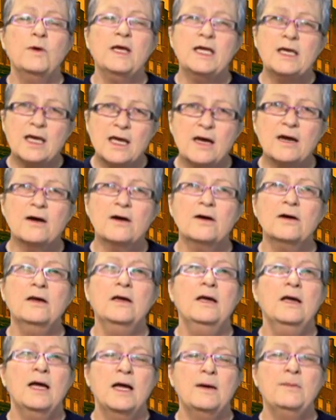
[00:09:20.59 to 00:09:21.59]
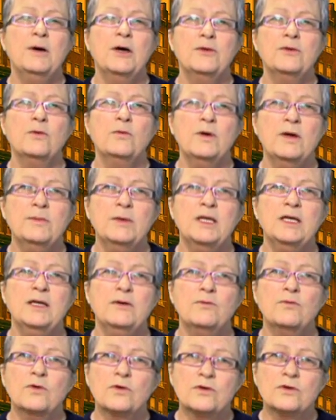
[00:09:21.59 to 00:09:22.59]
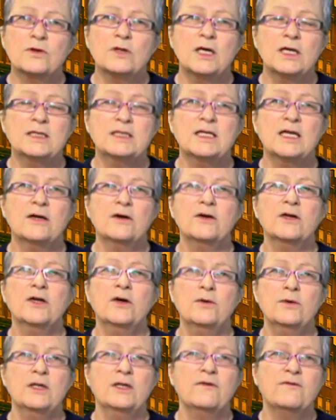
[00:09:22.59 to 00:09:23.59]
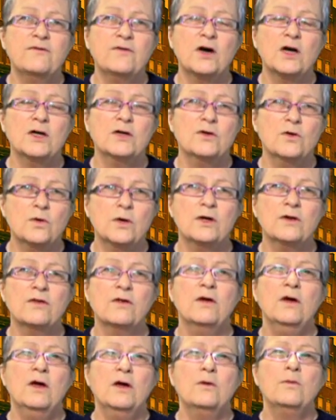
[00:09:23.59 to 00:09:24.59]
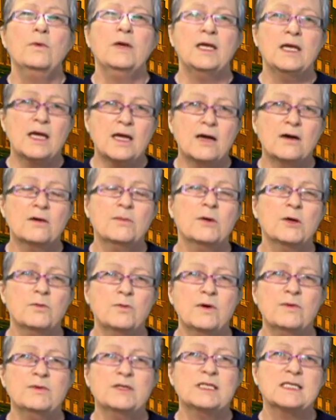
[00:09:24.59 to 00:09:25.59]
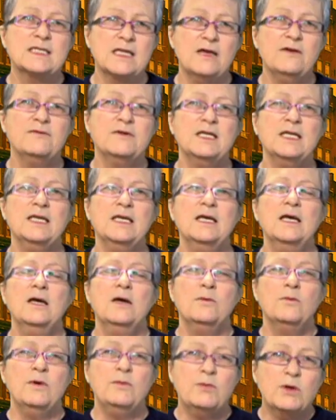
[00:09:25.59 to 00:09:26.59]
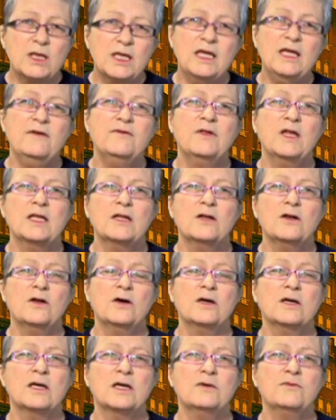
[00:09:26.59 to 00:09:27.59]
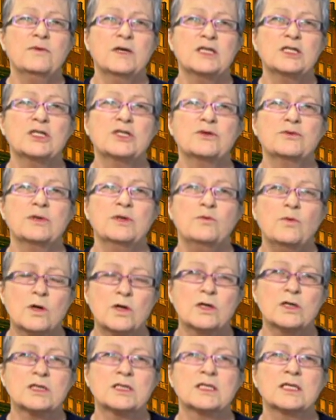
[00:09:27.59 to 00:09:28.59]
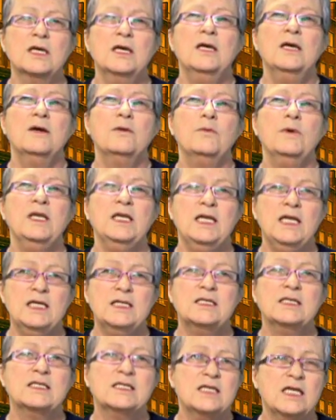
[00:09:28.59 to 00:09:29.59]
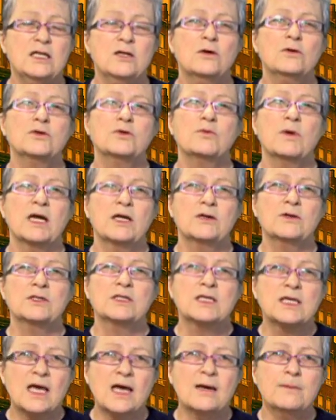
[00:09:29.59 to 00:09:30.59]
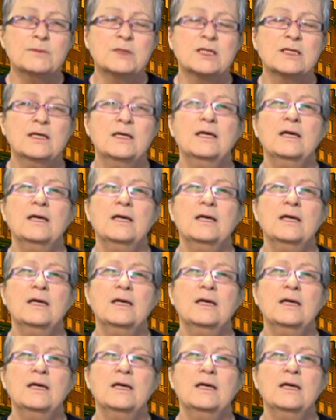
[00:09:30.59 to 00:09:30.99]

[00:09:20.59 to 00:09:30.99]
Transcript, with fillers: we care about the women in rural Ontario and the far north we care about women's safety we believe that the long gun registry works we need to see those records kept